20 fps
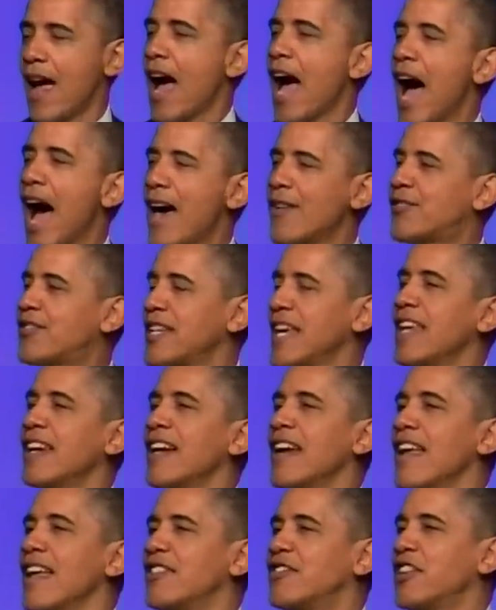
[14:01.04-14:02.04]
I've seen
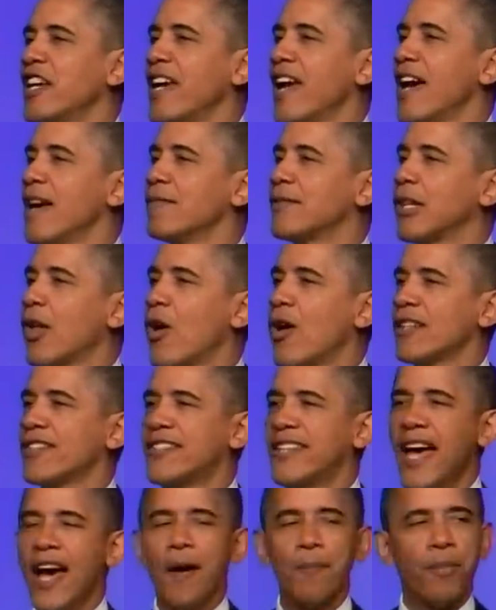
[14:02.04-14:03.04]
it at GM's
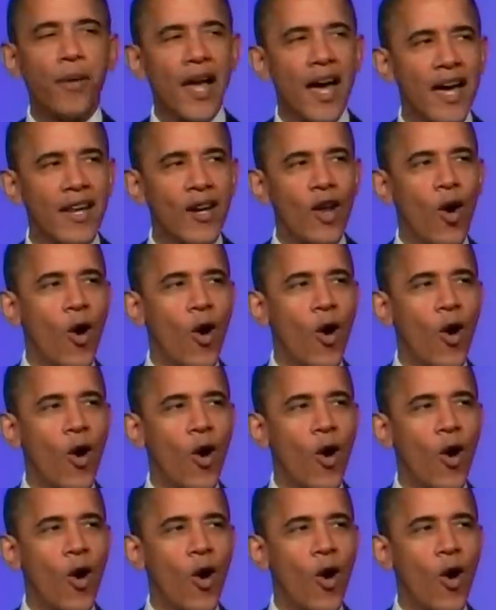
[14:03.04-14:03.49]
Lordstown plant in